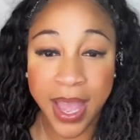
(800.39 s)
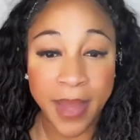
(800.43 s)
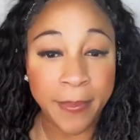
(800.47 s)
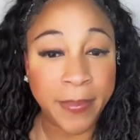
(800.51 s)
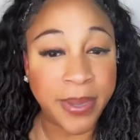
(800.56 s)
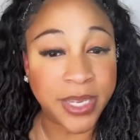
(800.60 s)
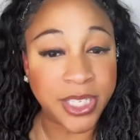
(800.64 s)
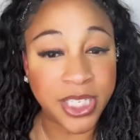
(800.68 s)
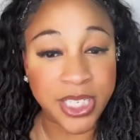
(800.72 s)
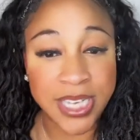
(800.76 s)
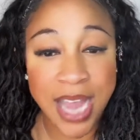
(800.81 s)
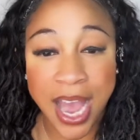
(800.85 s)

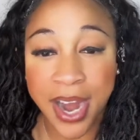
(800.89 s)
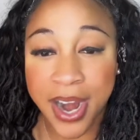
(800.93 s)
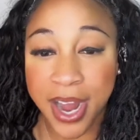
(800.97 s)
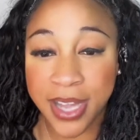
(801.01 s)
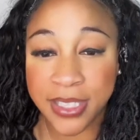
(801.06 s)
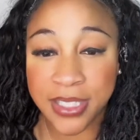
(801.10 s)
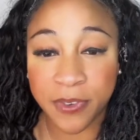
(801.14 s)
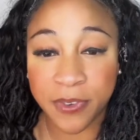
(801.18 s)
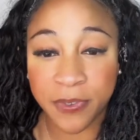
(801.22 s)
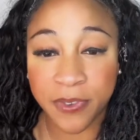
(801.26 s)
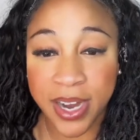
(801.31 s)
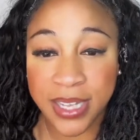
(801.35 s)
But shout
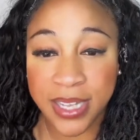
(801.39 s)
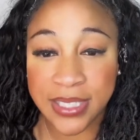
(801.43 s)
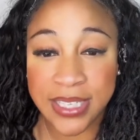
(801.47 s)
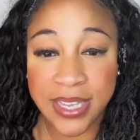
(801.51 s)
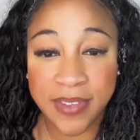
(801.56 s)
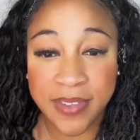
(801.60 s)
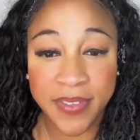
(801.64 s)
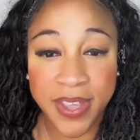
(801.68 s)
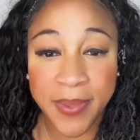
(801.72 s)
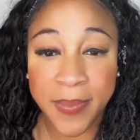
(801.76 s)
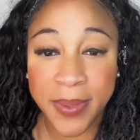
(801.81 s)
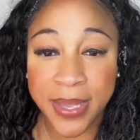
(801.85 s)
out to Freck
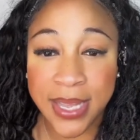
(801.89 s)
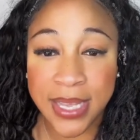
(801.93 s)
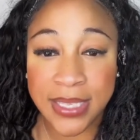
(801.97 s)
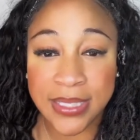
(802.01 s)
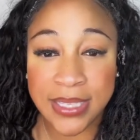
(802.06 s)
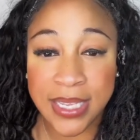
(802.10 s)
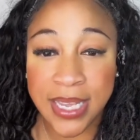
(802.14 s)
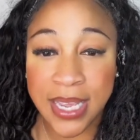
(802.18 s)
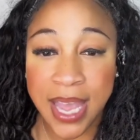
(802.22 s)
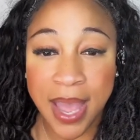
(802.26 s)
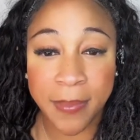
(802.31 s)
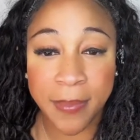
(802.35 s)
TV, because
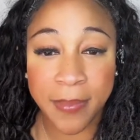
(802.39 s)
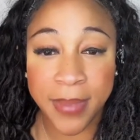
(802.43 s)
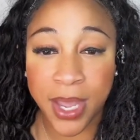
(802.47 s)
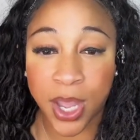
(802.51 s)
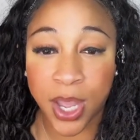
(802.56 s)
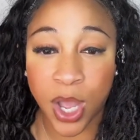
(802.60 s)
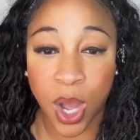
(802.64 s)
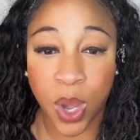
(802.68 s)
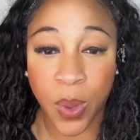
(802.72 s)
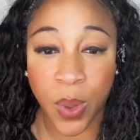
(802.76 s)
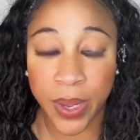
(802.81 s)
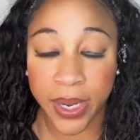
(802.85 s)
he kept me
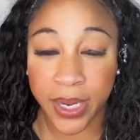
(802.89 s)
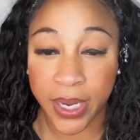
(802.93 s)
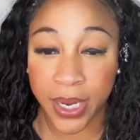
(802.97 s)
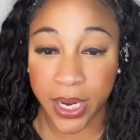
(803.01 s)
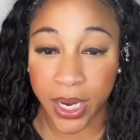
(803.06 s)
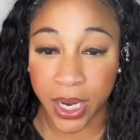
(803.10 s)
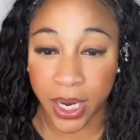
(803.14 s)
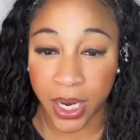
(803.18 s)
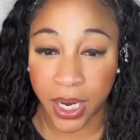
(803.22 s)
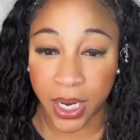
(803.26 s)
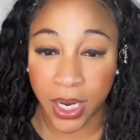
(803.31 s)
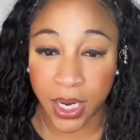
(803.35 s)
going
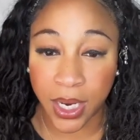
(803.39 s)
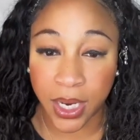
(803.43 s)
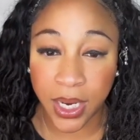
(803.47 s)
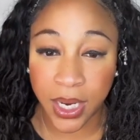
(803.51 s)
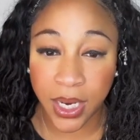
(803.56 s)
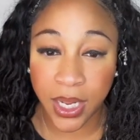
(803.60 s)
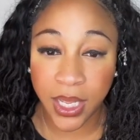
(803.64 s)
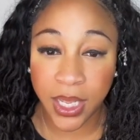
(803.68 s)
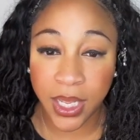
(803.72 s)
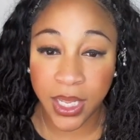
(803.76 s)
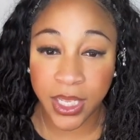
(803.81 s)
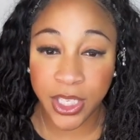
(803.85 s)
here.
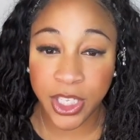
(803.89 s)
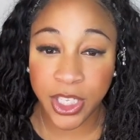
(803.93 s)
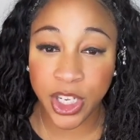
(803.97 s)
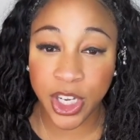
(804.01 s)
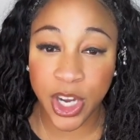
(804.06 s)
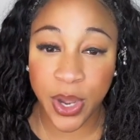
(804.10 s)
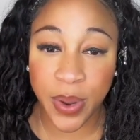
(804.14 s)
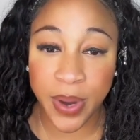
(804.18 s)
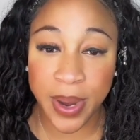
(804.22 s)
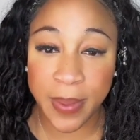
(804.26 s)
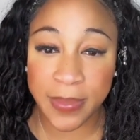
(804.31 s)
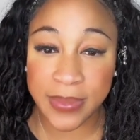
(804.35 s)
You
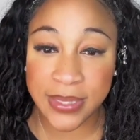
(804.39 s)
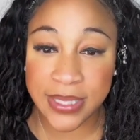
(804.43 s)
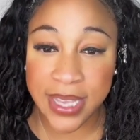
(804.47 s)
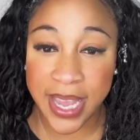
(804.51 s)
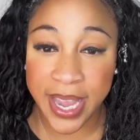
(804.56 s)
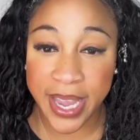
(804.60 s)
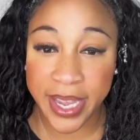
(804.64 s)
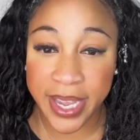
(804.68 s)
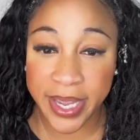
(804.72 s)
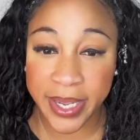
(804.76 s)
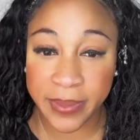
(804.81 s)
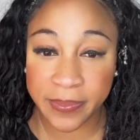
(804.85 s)
know what I'm
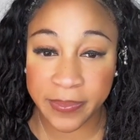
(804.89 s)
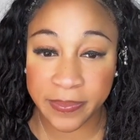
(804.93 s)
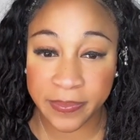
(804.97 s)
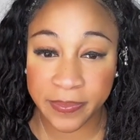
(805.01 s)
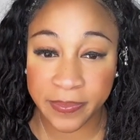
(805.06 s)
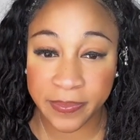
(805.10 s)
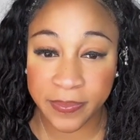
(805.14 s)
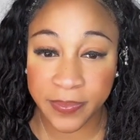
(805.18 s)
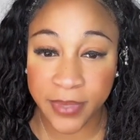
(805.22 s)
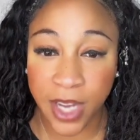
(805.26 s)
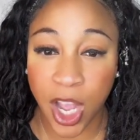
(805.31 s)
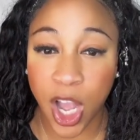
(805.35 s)
saying?
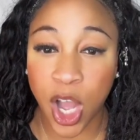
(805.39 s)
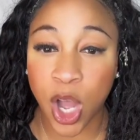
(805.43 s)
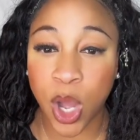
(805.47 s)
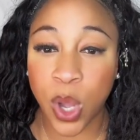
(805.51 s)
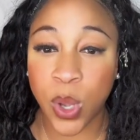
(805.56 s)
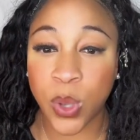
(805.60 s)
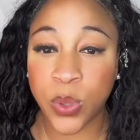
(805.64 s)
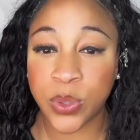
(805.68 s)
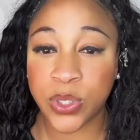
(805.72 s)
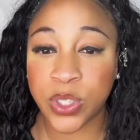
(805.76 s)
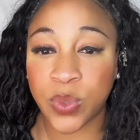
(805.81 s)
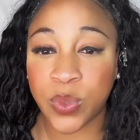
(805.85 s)

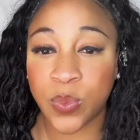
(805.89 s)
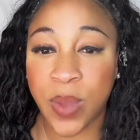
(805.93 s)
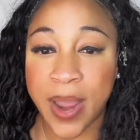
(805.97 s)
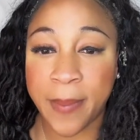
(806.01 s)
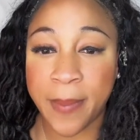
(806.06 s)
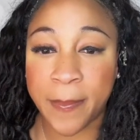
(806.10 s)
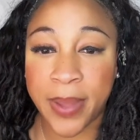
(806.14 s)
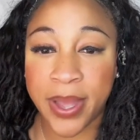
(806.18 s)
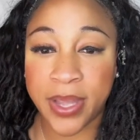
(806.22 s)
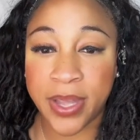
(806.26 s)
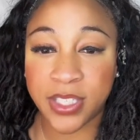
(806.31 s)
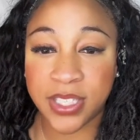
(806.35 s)
Oh,
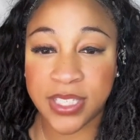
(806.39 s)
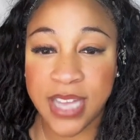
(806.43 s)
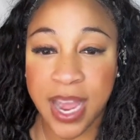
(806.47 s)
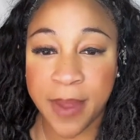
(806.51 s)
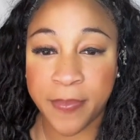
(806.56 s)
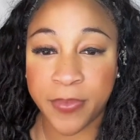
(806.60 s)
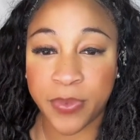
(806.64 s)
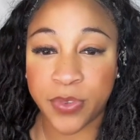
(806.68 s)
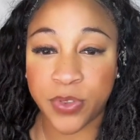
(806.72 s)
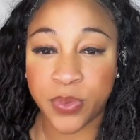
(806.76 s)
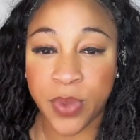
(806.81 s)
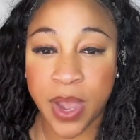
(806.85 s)
swipe
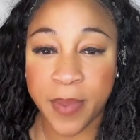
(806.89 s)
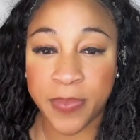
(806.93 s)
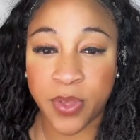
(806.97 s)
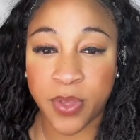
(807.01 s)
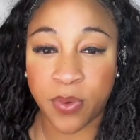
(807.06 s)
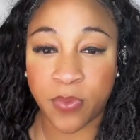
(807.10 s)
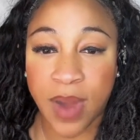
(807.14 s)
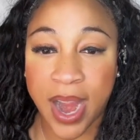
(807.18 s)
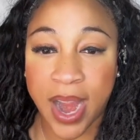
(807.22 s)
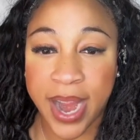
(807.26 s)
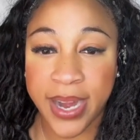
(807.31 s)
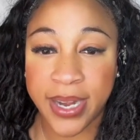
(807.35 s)
the
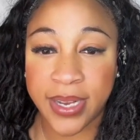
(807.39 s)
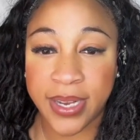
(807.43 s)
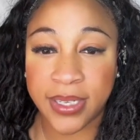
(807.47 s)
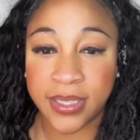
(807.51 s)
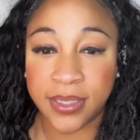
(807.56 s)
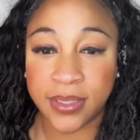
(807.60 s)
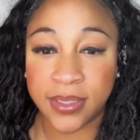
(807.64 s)
right.